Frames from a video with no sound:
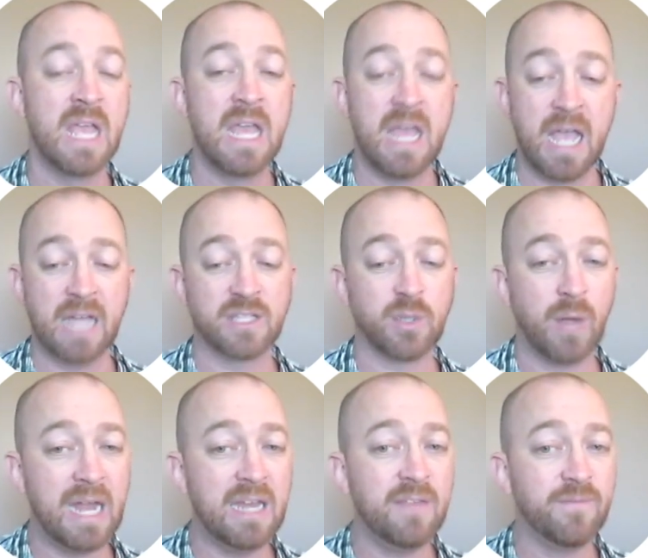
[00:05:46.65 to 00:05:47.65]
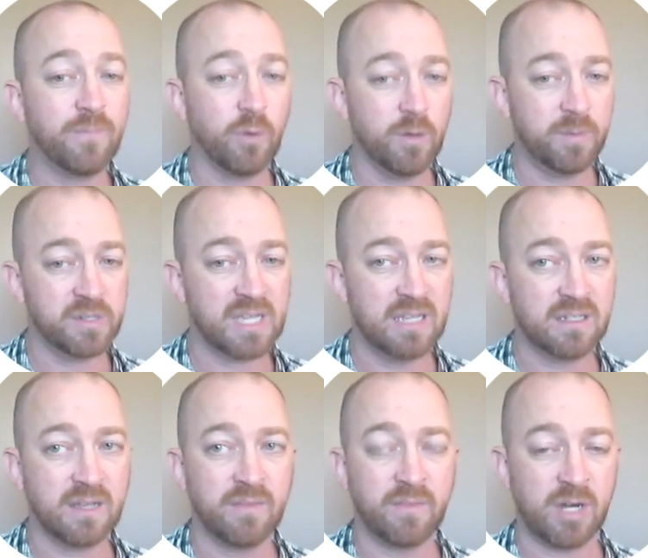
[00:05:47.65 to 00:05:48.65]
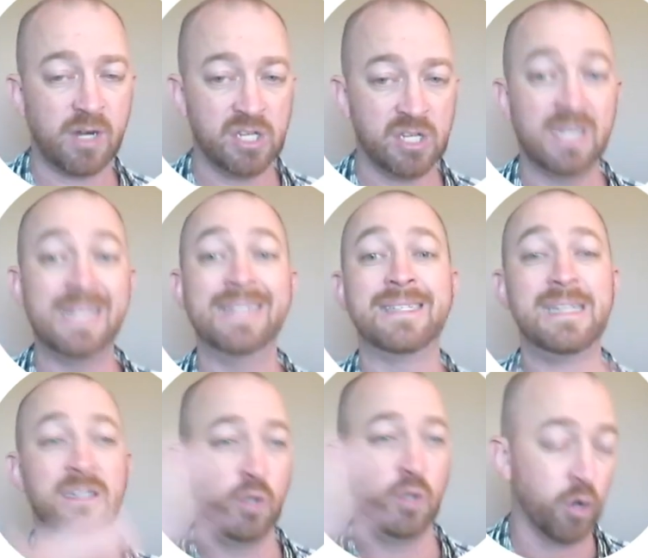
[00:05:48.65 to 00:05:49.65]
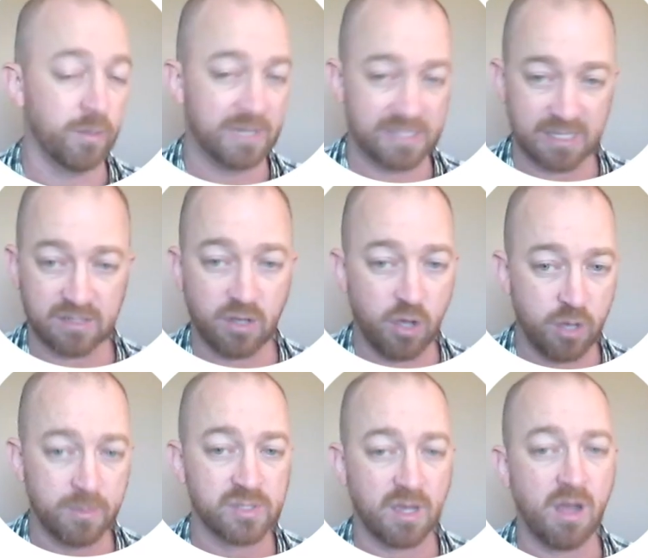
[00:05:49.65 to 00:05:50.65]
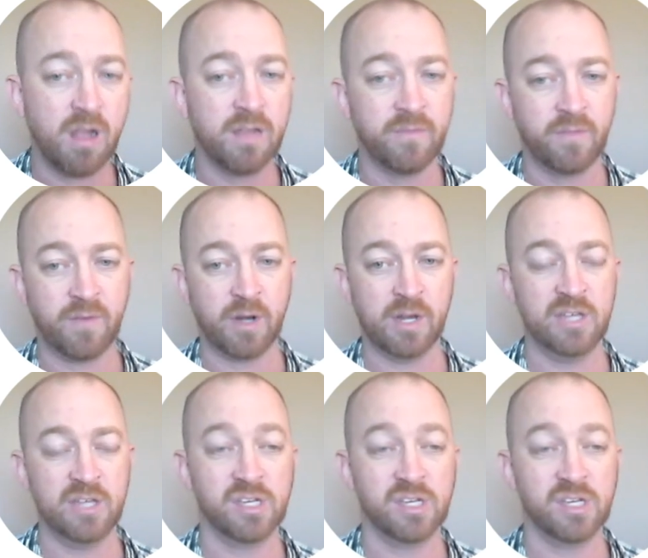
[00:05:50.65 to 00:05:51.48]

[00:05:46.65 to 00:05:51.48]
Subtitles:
And so 84% of the variation is enormous. That's almost all of the variation.